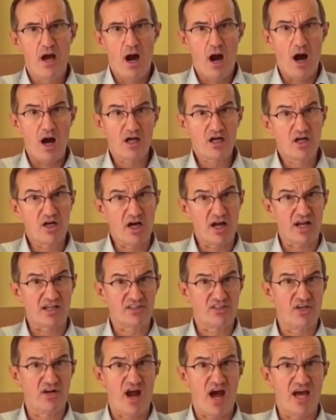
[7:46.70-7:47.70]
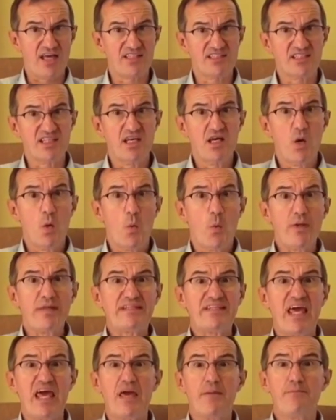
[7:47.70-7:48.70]
are characterized
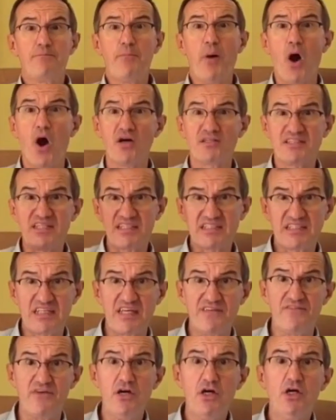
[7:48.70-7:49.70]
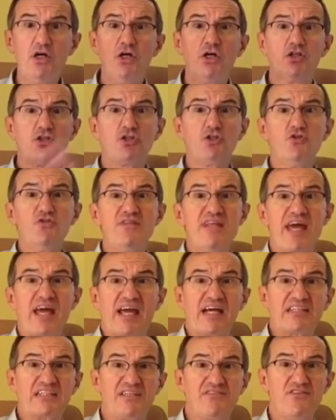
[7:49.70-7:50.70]
with a positive to
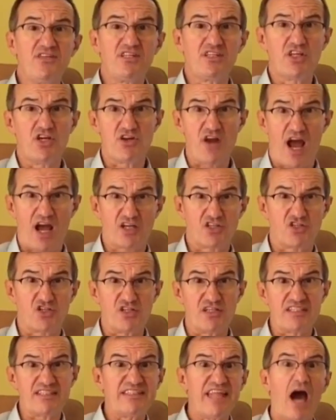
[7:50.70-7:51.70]
negative interactions.